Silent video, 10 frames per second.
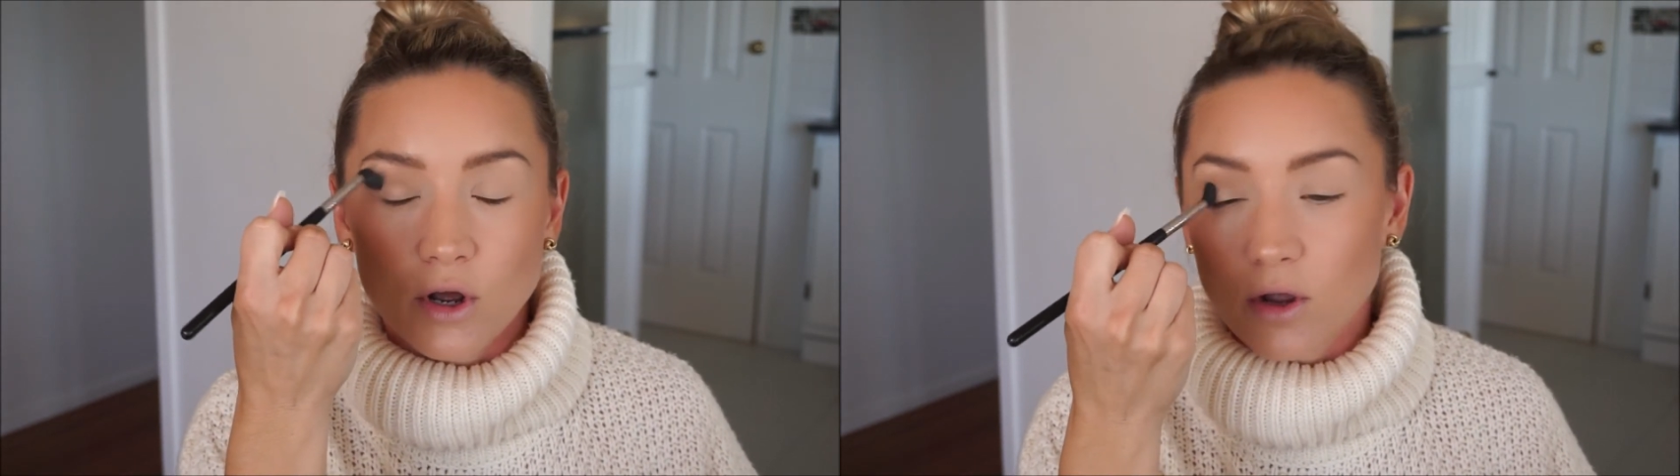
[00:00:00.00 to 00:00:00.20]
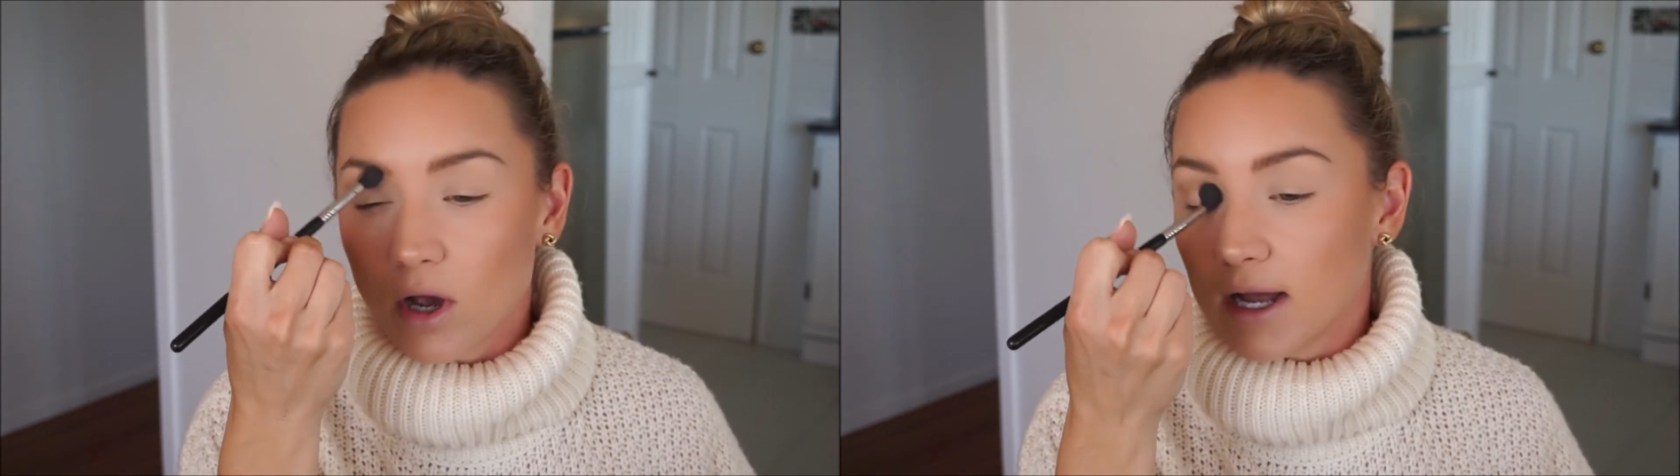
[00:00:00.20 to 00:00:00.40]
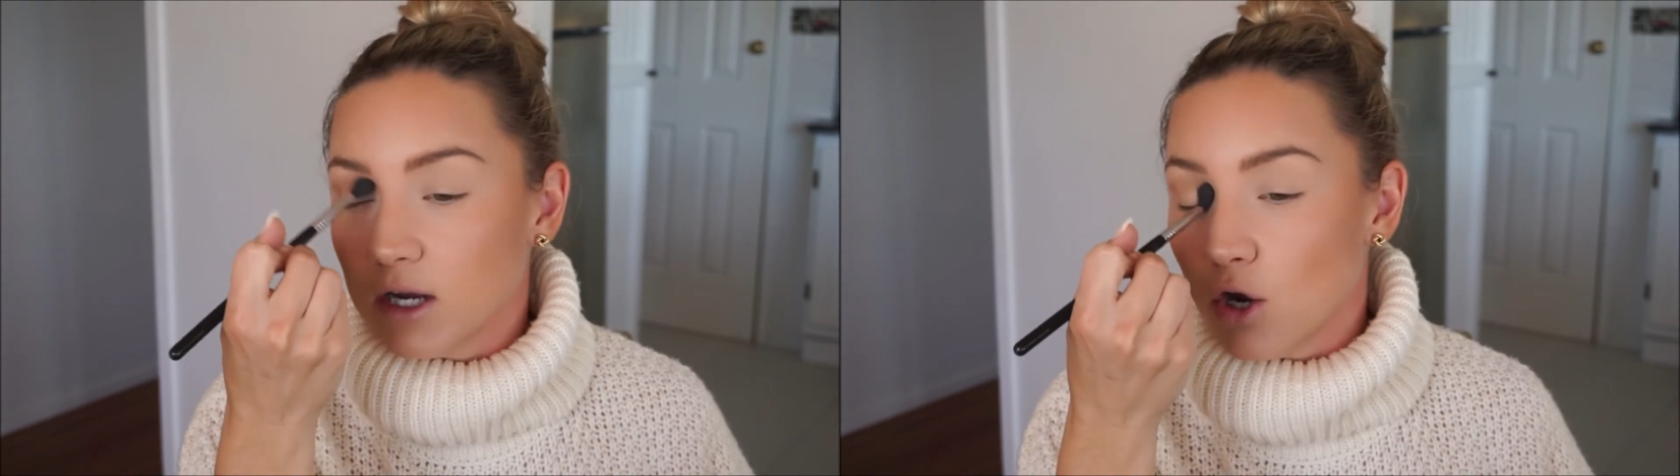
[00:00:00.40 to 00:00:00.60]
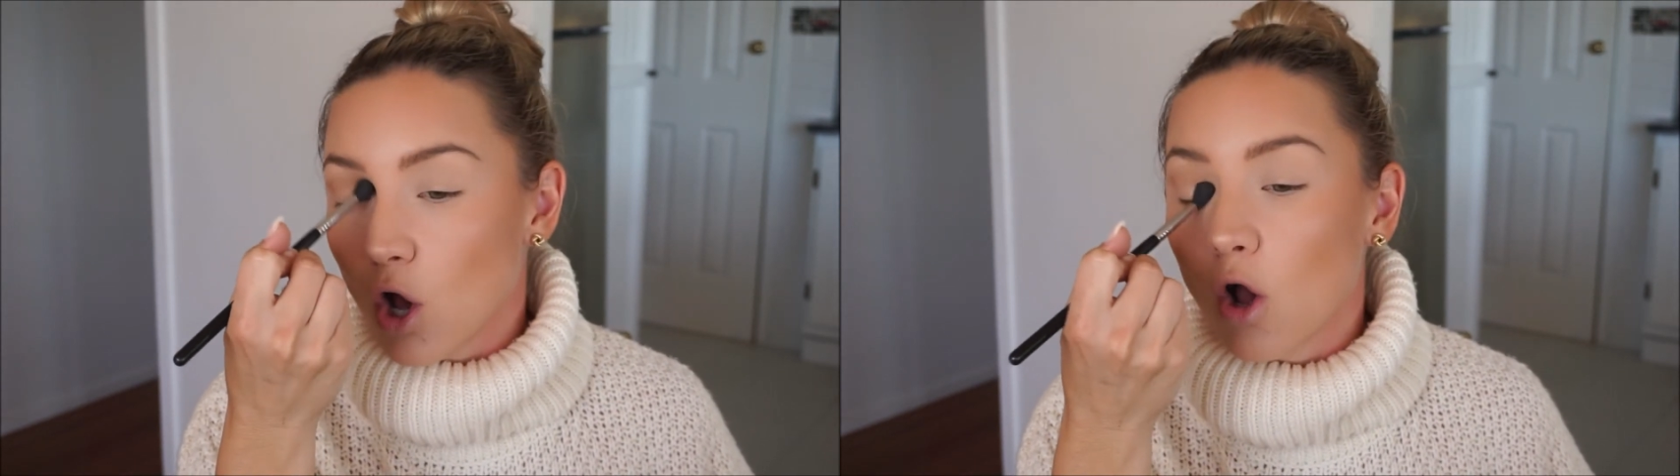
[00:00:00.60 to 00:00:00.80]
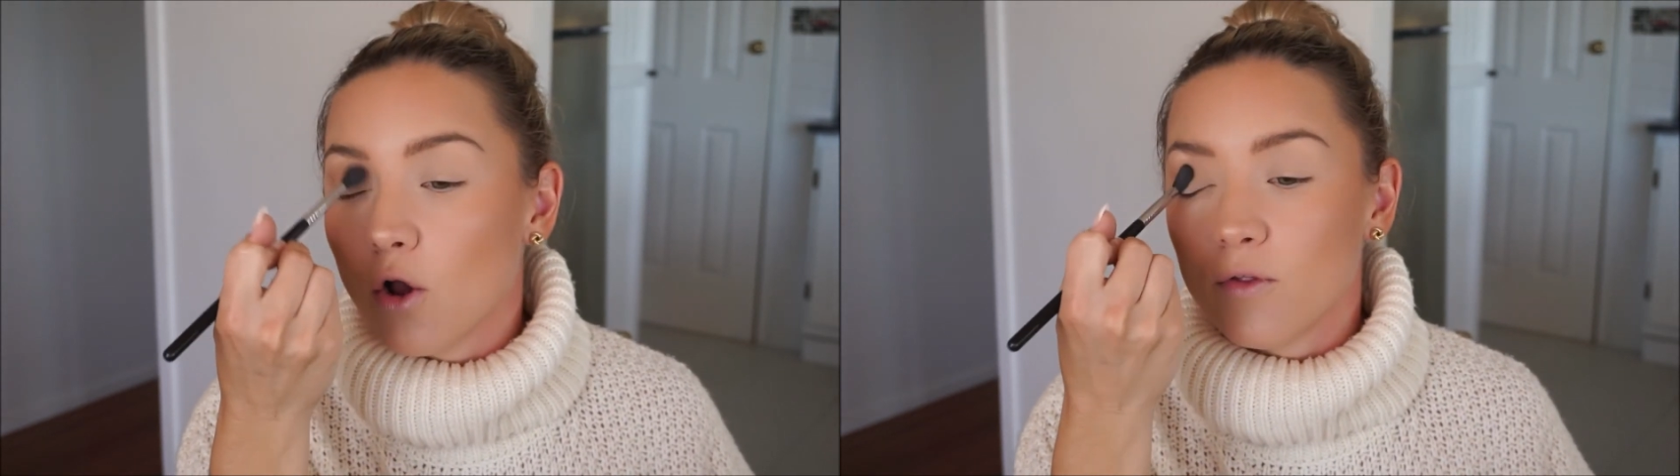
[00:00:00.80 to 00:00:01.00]
I
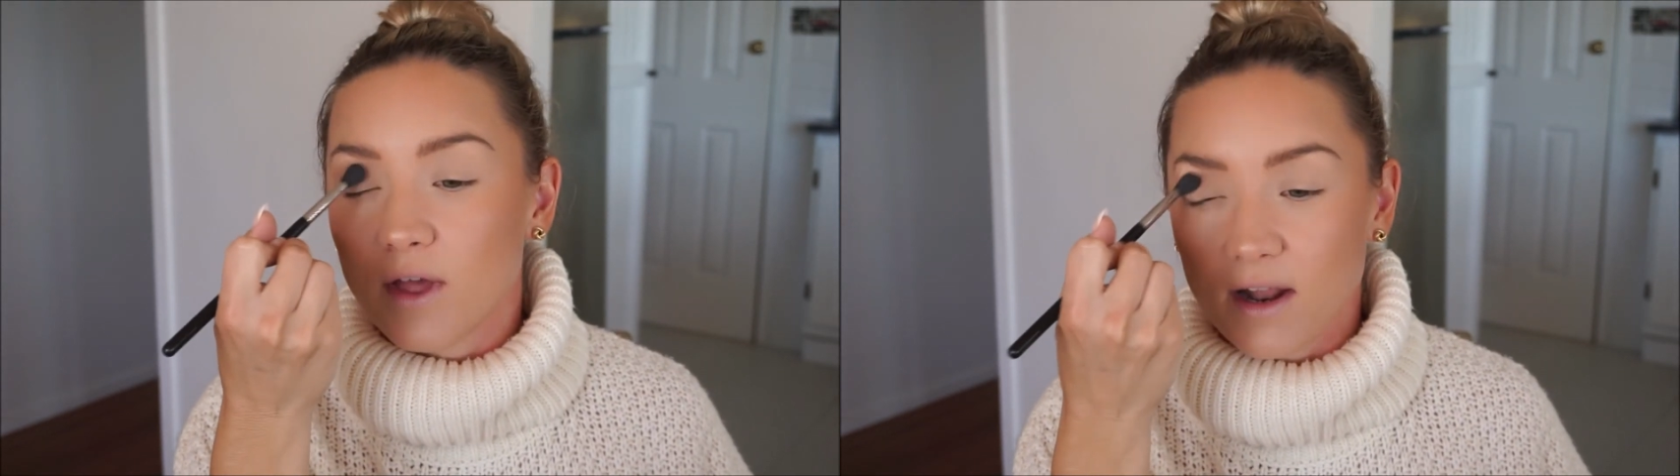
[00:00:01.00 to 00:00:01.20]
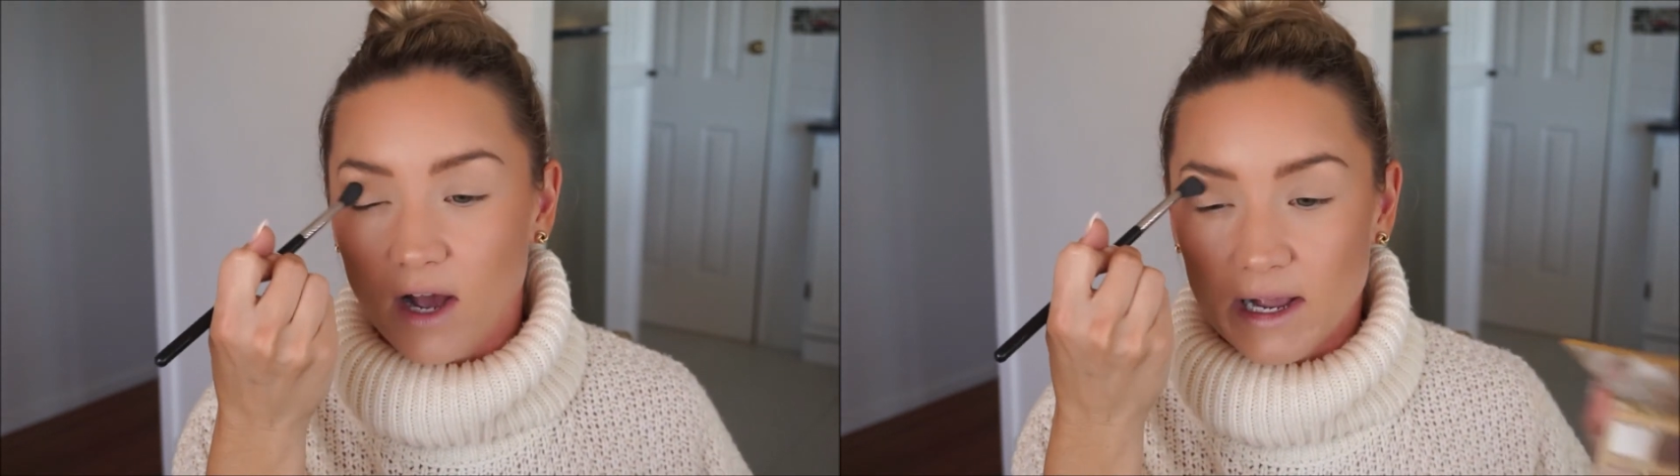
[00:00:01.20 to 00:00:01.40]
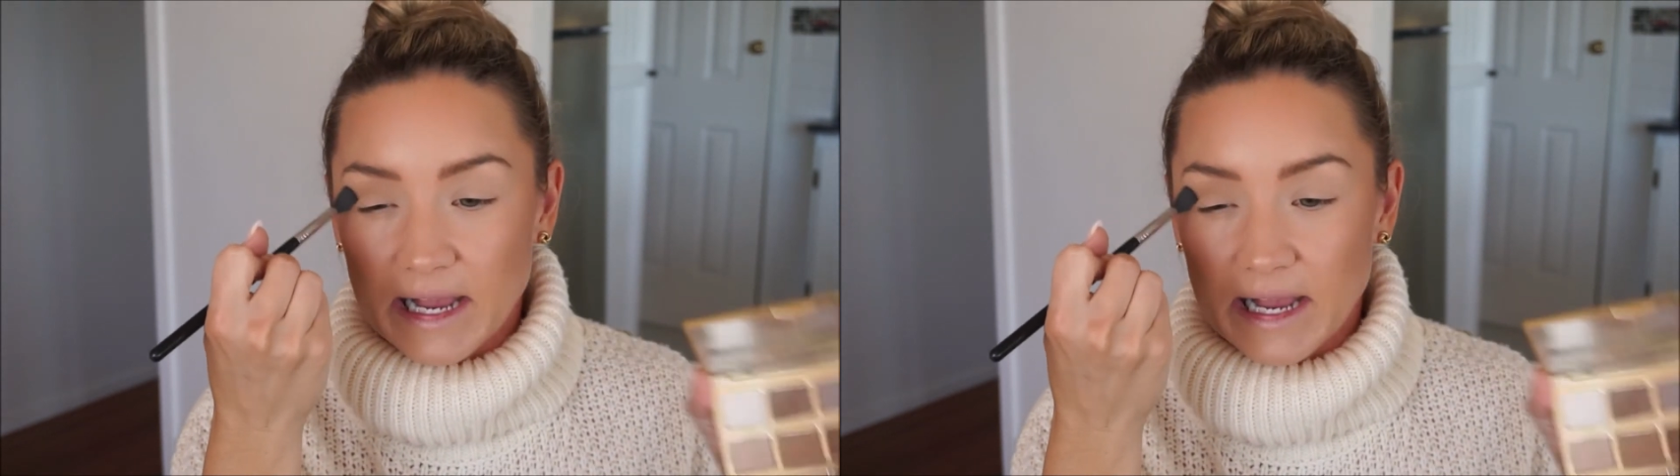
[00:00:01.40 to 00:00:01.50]
know that I